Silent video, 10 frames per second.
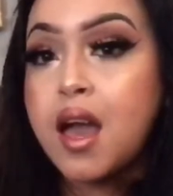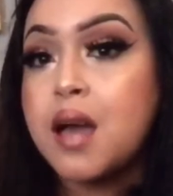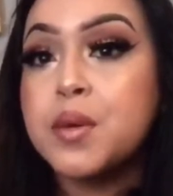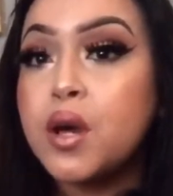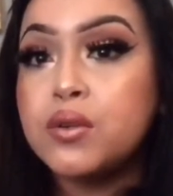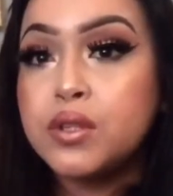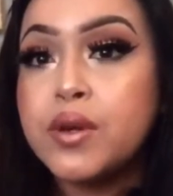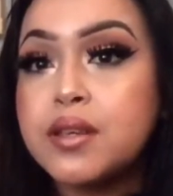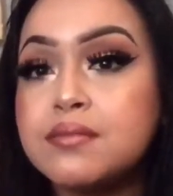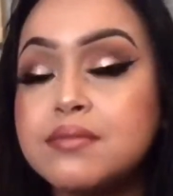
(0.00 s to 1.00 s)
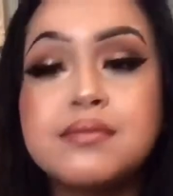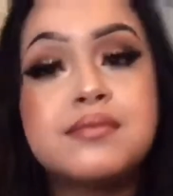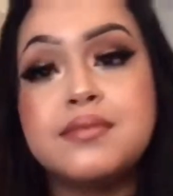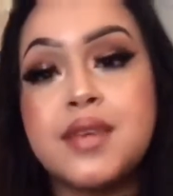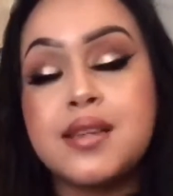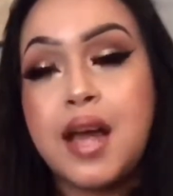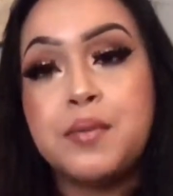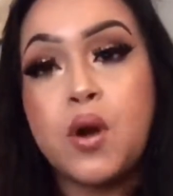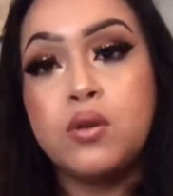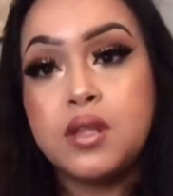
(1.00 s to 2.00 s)
I'm gonna do it. And
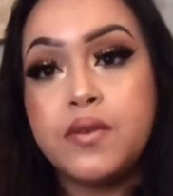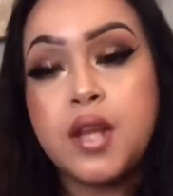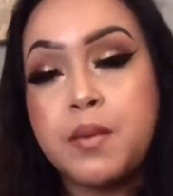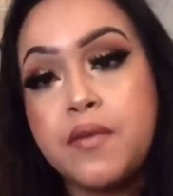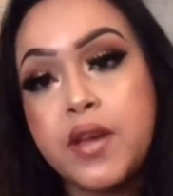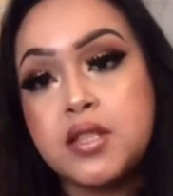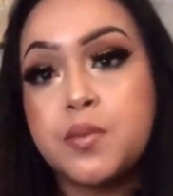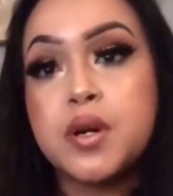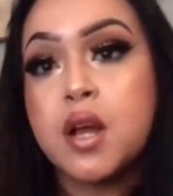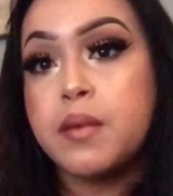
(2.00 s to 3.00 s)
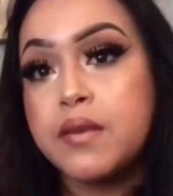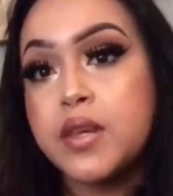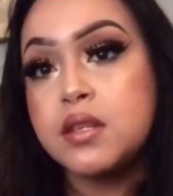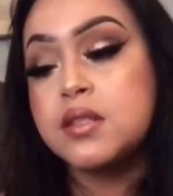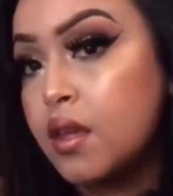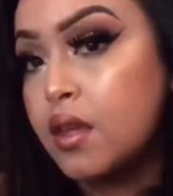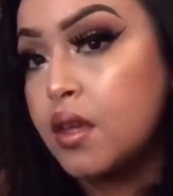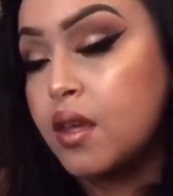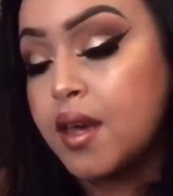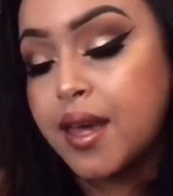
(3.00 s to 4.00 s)
I'm gonna leave it on my face and put it on my face.
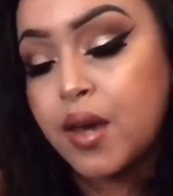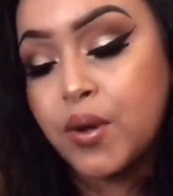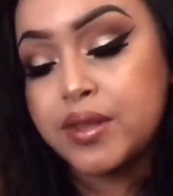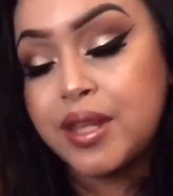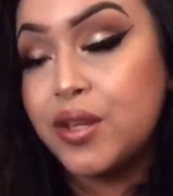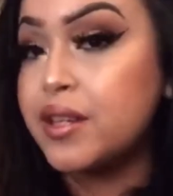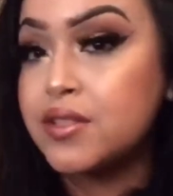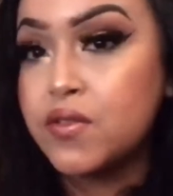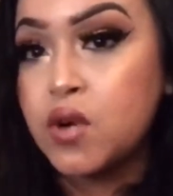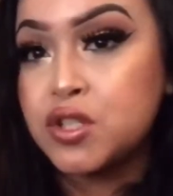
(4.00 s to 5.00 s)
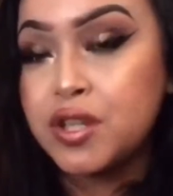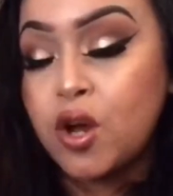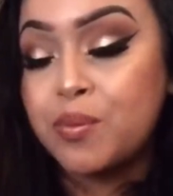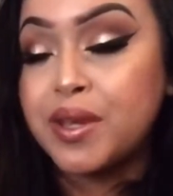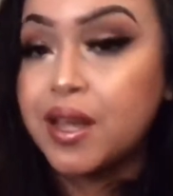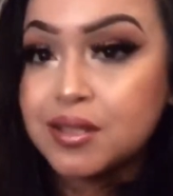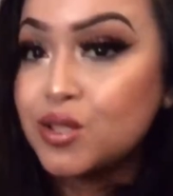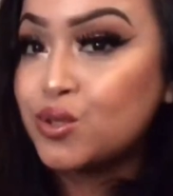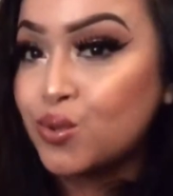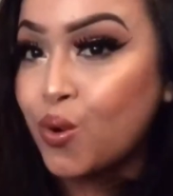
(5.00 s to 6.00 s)
Okay, well, thank you guys for watching. I hope you guys
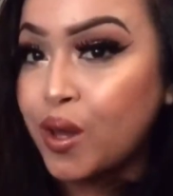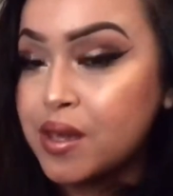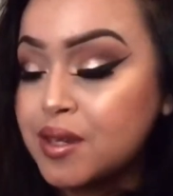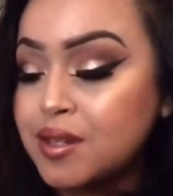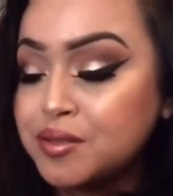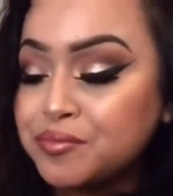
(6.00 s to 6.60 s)
enjoyed.